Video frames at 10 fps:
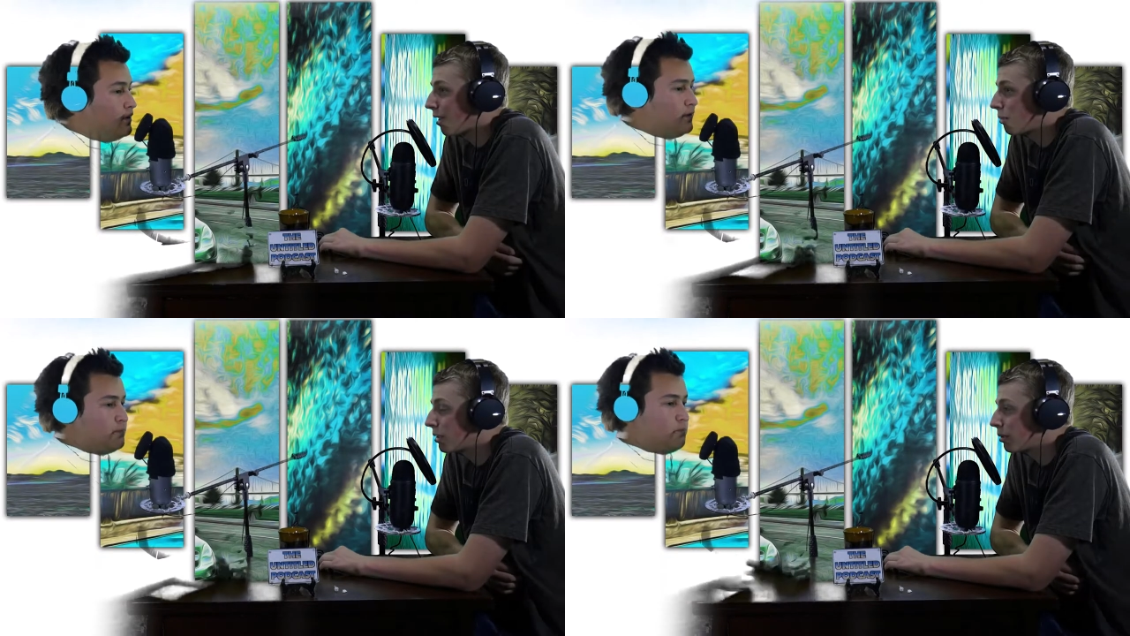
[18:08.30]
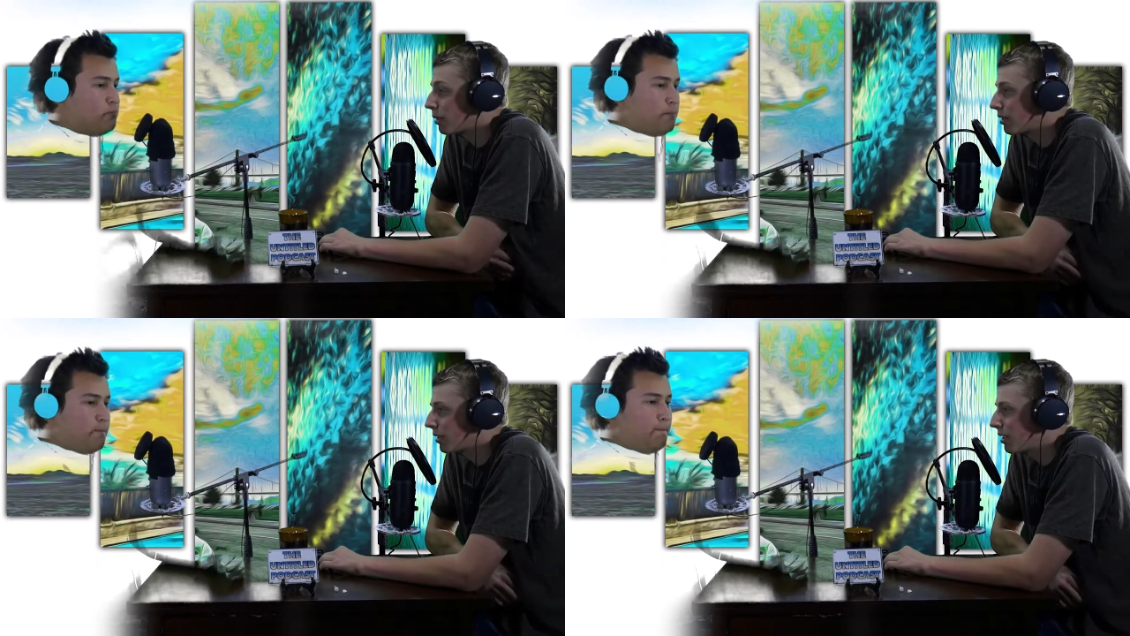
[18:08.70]
Speaker 1: that I've been to
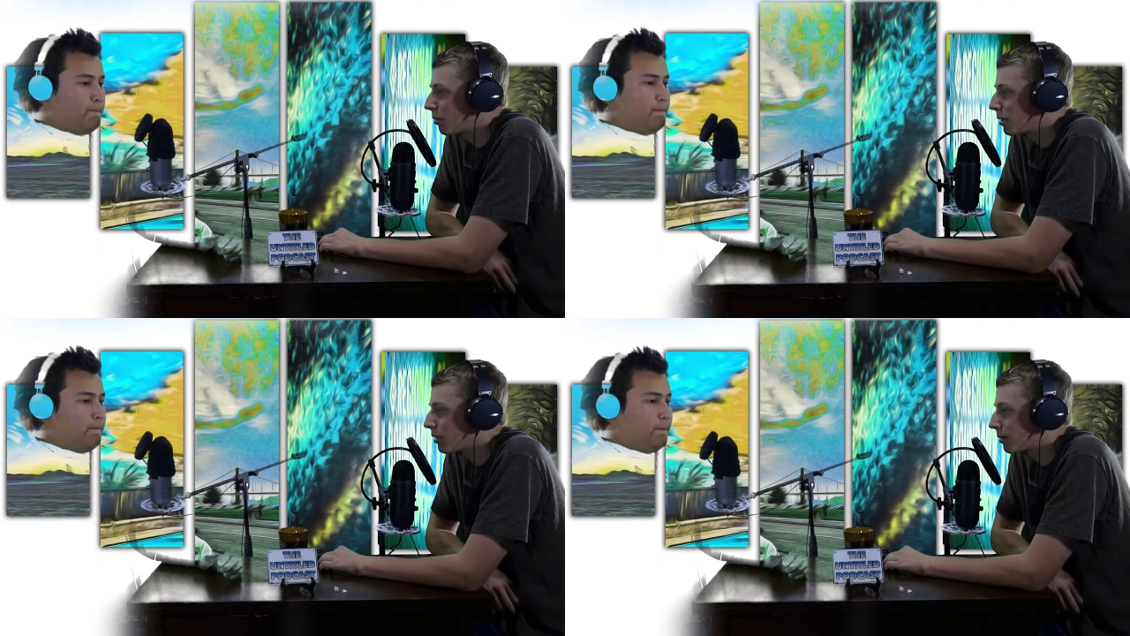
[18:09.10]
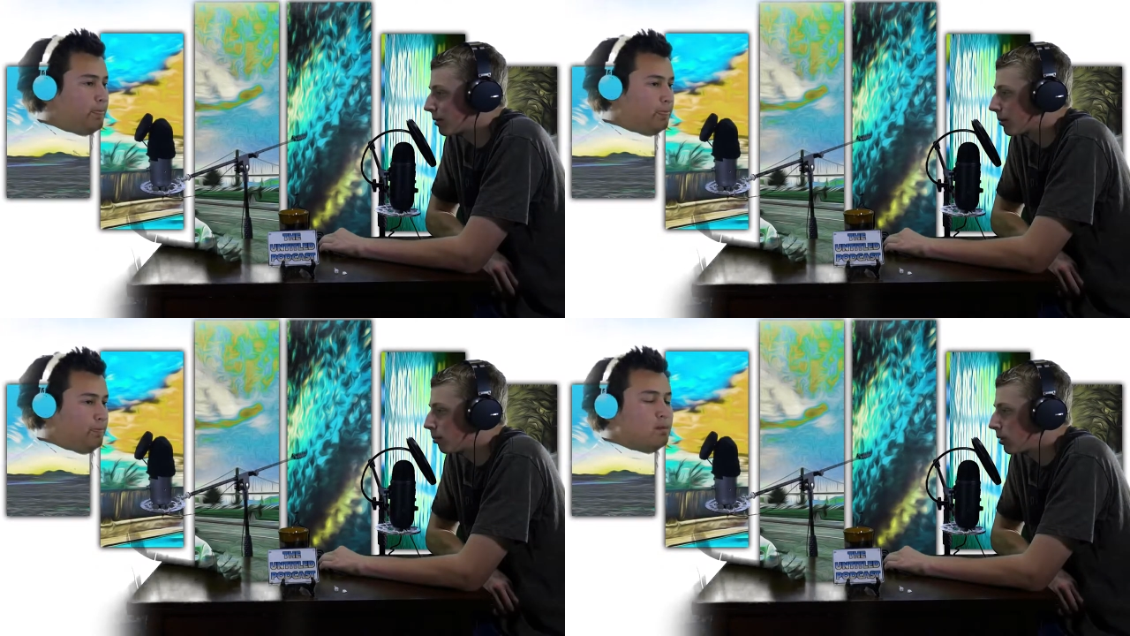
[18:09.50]
recently was
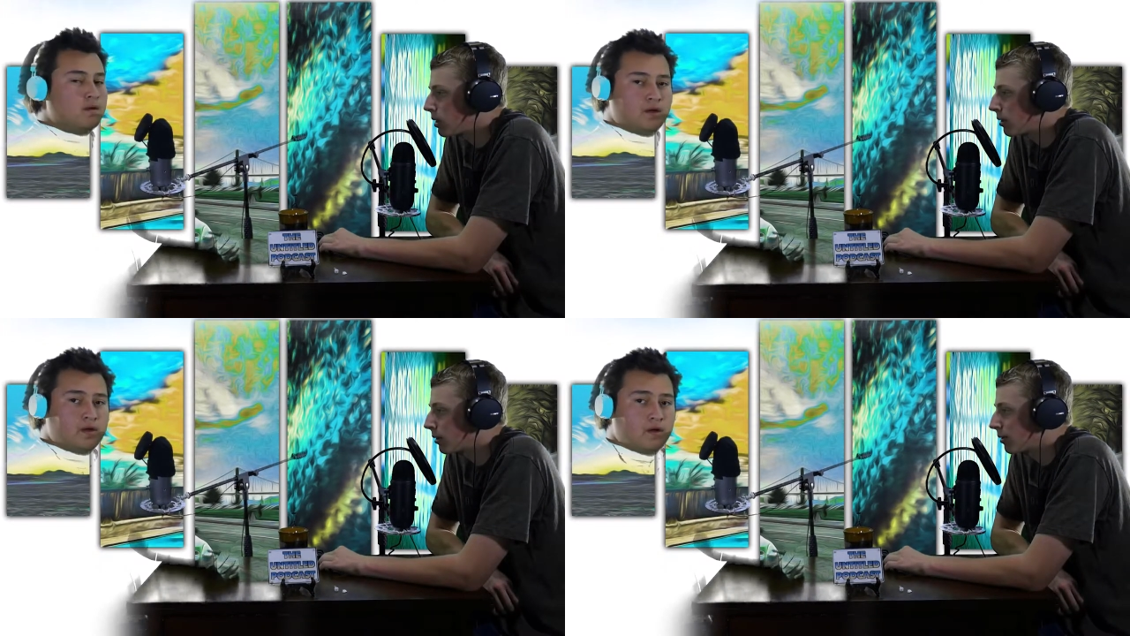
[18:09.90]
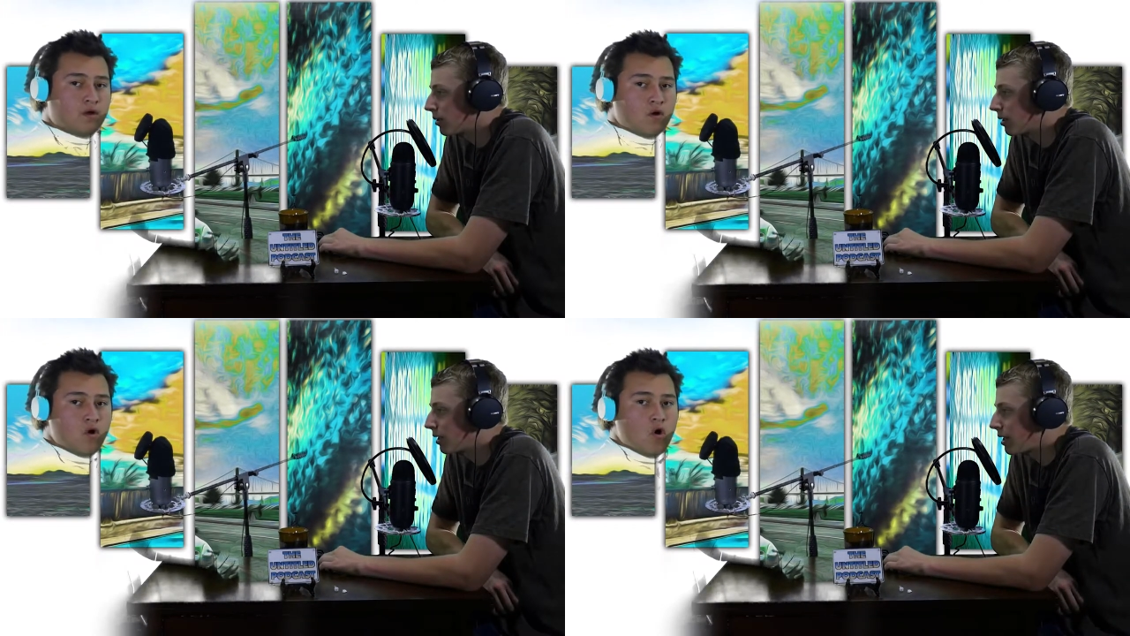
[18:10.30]
Bridges
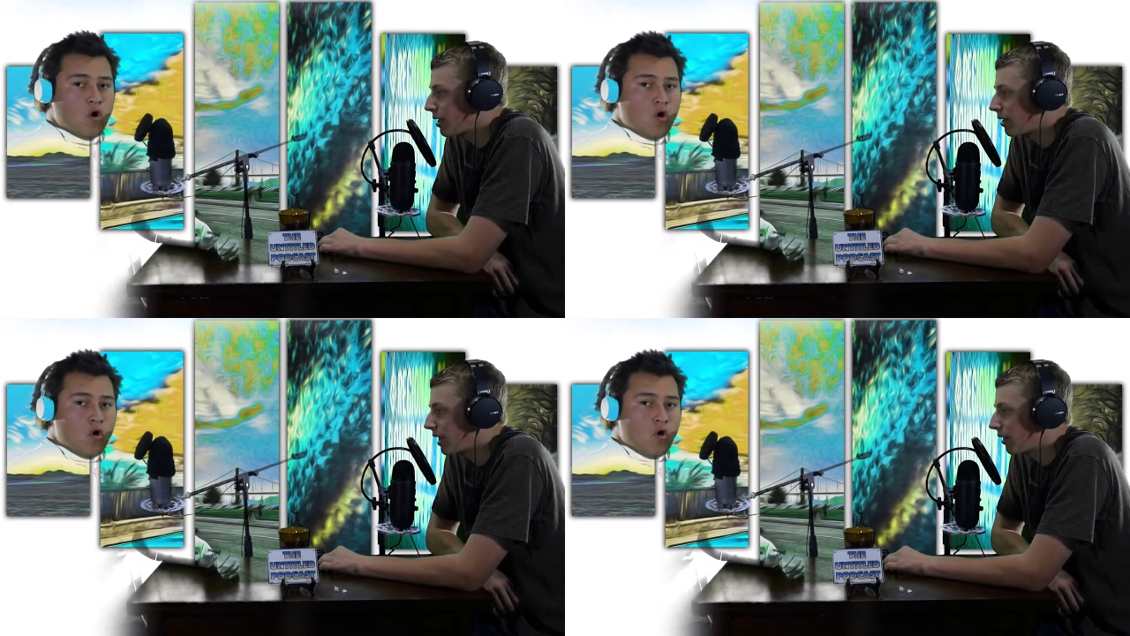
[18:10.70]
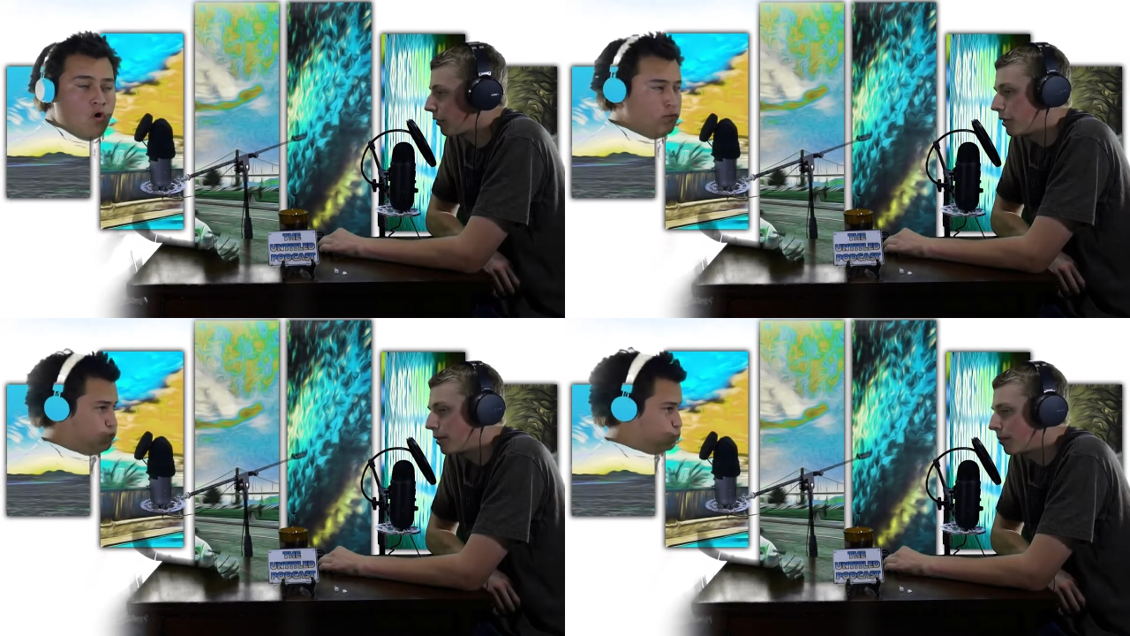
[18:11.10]
in
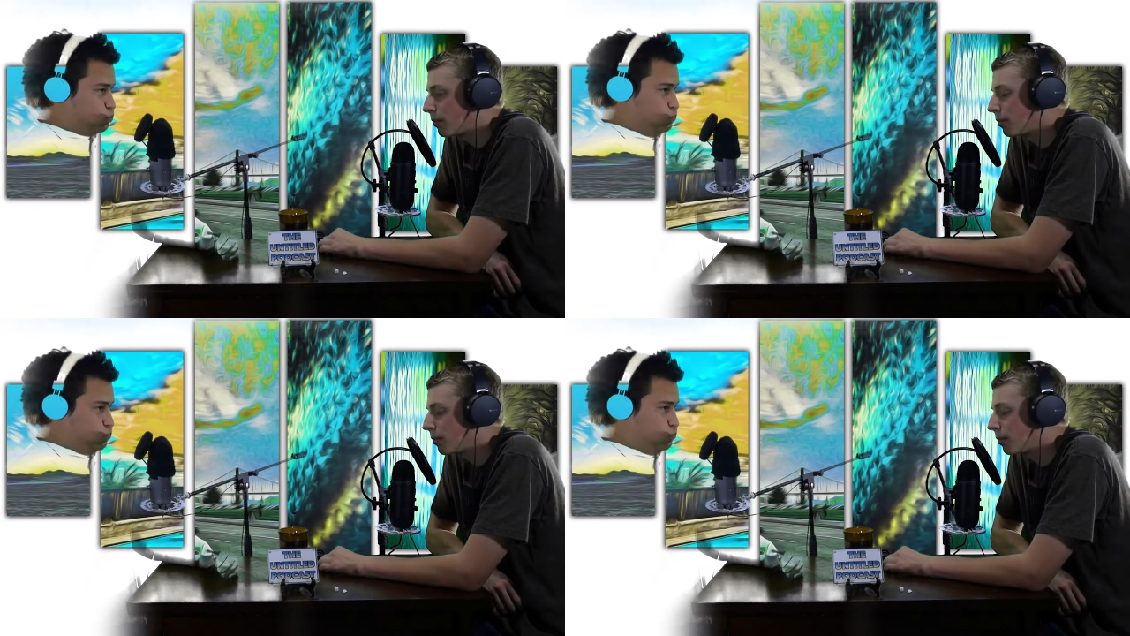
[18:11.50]
Danville.